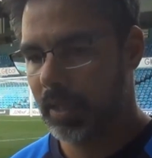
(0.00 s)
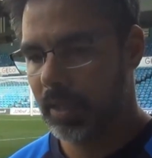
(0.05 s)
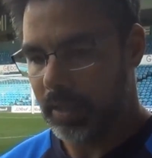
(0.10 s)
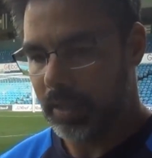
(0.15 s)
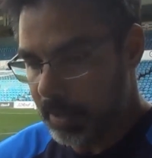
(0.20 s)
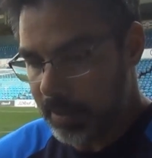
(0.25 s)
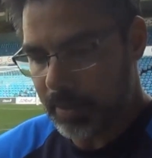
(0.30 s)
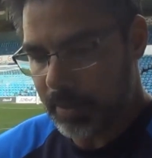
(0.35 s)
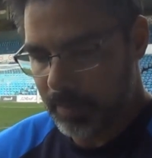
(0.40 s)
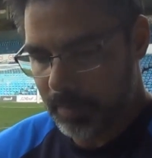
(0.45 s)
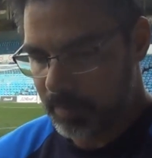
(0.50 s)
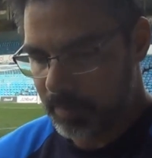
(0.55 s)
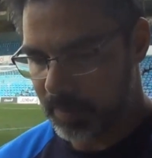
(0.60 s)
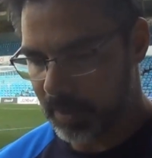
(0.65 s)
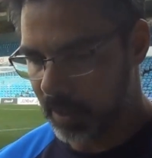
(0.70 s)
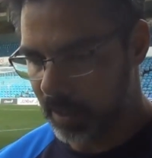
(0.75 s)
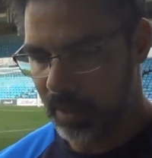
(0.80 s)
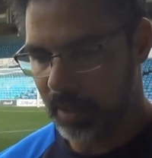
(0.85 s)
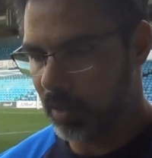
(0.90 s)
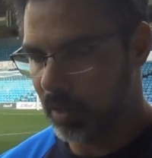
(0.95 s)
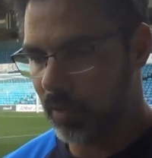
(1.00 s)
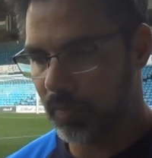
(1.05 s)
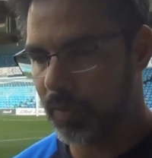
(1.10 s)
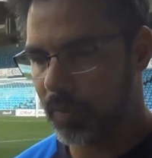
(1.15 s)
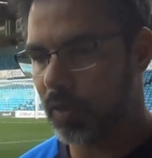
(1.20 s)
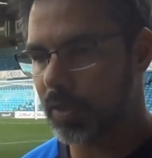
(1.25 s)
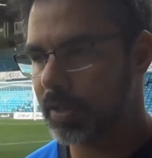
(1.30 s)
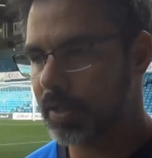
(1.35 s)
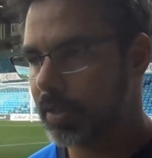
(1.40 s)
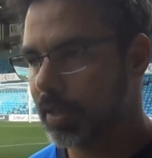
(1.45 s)
Yes, of
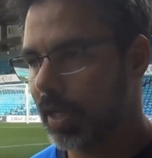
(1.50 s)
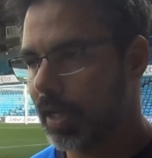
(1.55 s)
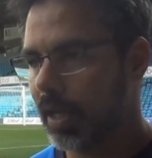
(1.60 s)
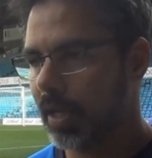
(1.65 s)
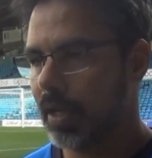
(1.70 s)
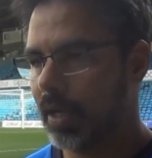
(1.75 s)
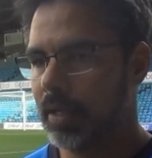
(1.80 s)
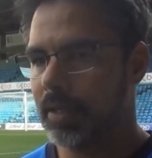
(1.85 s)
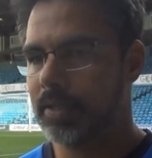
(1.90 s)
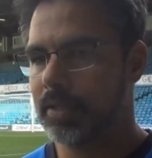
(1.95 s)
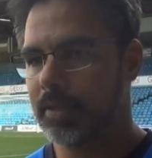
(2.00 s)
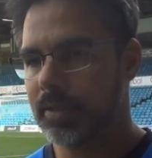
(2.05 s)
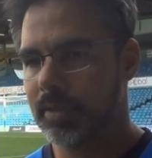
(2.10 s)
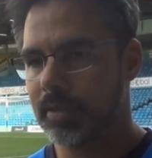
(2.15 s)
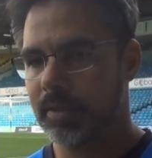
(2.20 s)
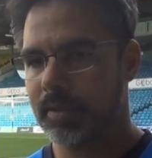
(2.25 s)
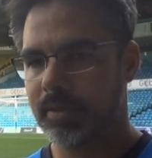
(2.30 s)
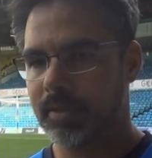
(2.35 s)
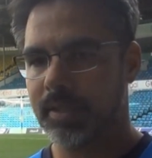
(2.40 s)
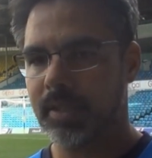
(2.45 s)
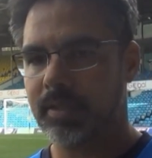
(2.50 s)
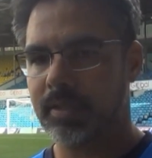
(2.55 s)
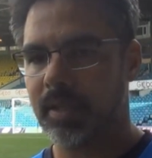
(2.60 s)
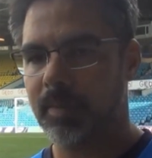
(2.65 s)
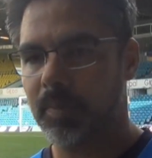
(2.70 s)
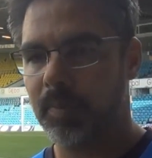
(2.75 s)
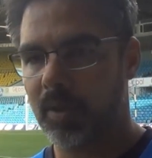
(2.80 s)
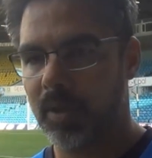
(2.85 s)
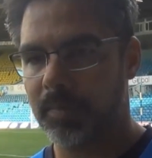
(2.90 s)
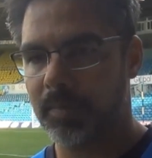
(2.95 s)
course.
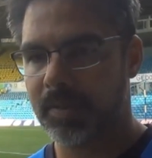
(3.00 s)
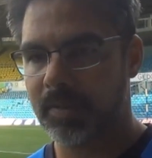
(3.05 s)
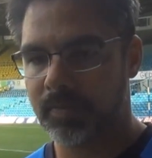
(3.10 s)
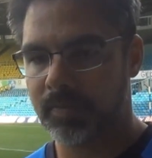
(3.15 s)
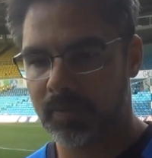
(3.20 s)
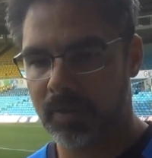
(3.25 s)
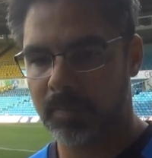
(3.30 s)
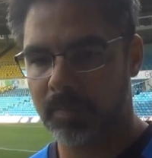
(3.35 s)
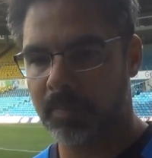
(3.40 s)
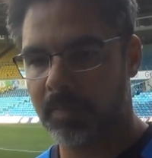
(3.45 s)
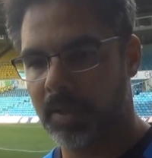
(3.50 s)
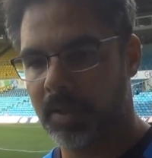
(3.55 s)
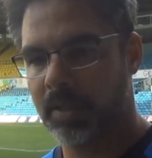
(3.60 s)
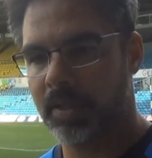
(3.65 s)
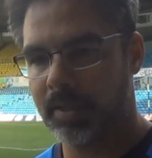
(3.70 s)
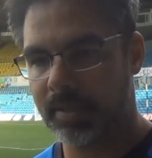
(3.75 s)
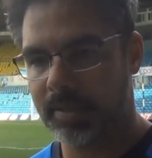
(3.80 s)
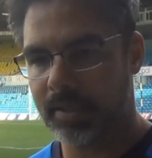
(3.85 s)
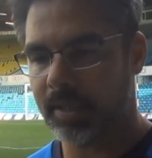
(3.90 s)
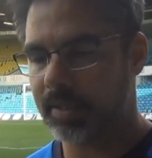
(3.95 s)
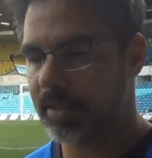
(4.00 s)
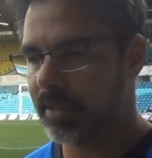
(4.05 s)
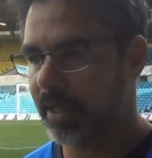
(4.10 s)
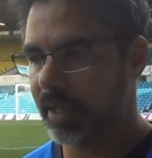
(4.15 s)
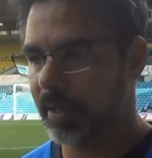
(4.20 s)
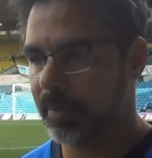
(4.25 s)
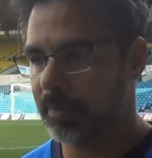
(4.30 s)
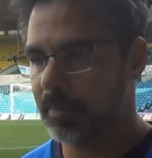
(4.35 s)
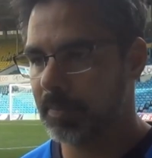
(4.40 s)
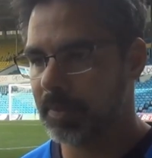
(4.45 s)
16 points from six
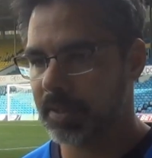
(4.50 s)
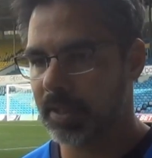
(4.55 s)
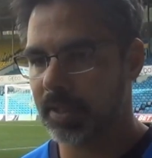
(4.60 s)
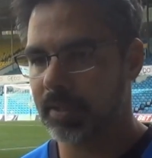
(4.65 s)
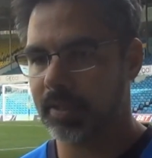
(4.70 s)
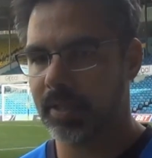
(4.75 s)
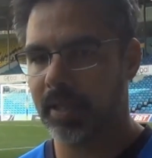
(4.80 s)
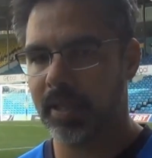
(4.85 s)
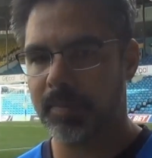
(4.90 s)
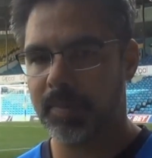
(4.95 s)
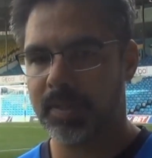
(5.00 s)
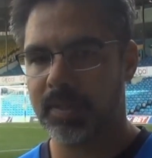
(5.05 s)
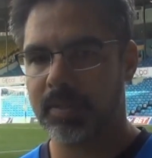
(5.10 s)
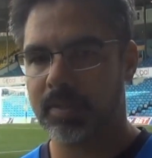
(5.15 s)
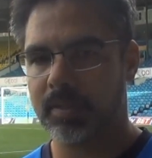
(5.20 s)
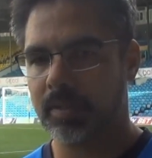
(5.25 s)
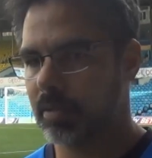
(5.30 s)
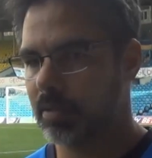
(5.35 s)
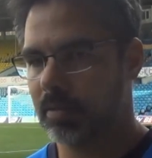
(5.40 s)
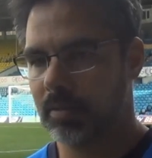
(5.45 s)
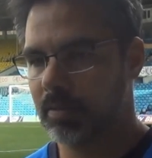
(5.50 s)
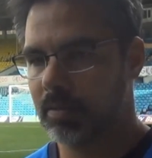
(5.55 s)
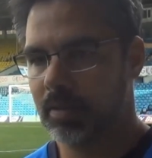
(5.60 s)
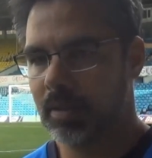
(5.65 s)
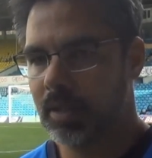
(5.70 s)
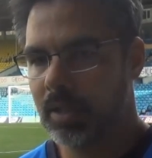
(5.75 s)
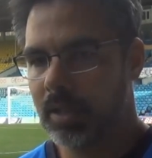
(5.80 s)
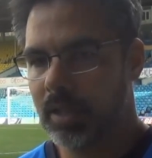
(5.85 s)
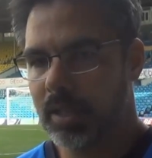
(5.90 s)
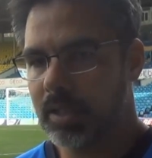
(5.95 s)
games
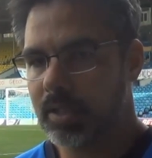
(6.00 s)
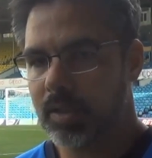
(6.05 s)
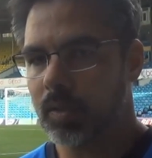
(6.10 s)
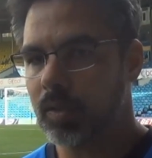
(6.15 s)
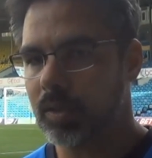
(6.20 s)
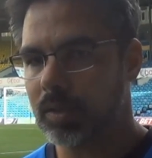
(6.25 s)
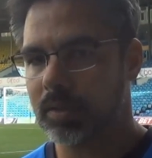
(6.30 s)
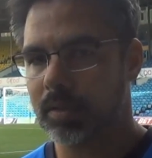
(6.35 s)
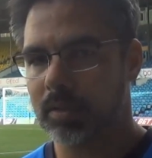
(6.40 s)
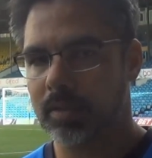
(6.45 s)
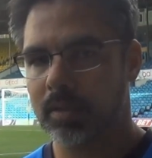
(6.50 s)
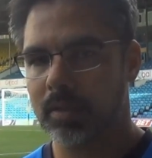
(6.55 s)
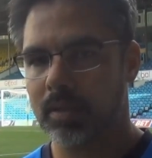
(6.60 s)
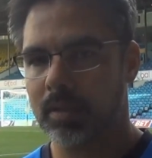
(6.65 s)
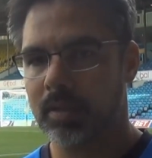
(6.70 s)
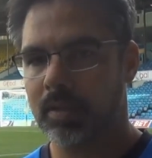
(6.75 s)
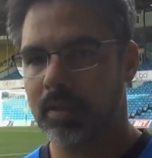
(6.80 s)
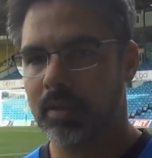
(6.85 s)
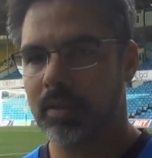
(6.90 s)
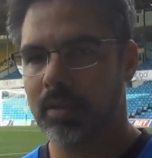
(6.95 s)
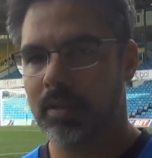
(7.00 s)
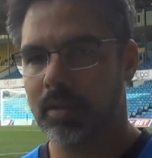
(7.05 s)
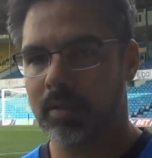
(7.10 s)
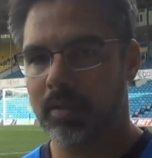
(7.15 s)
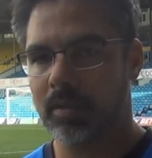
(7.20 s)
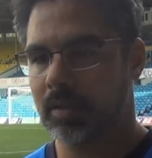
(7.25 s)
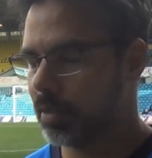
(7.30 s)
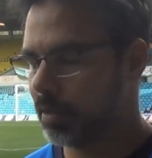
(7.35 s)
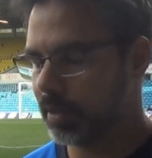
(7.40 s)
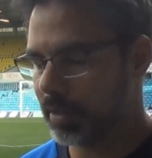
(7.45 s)
is good.
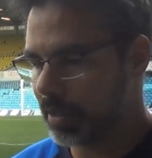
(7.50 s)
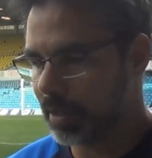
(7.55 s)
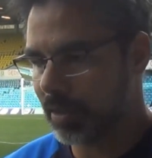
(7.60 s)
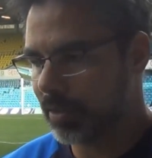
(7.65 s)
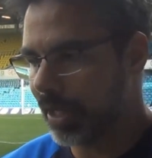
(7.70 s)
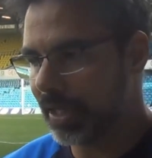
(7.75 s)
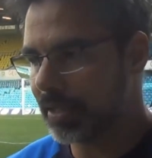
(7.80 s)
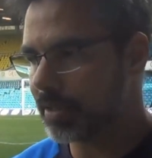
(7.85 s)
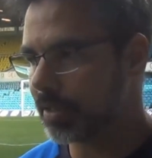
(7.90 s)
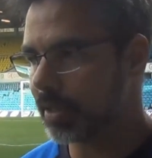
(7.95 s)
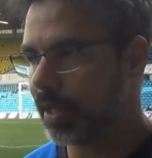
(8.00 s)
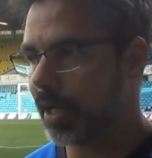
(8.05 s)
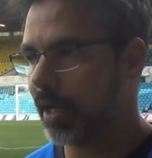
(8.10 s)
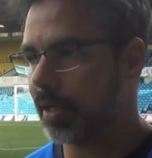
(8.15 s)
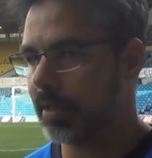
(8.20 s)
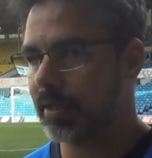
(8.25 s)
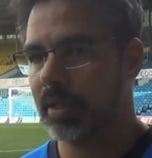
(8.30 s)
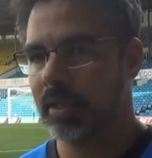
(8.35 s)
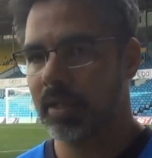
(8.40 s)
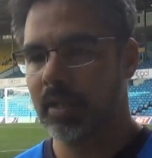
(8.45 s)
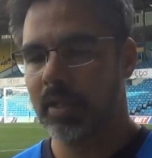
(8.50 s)
Is a great start.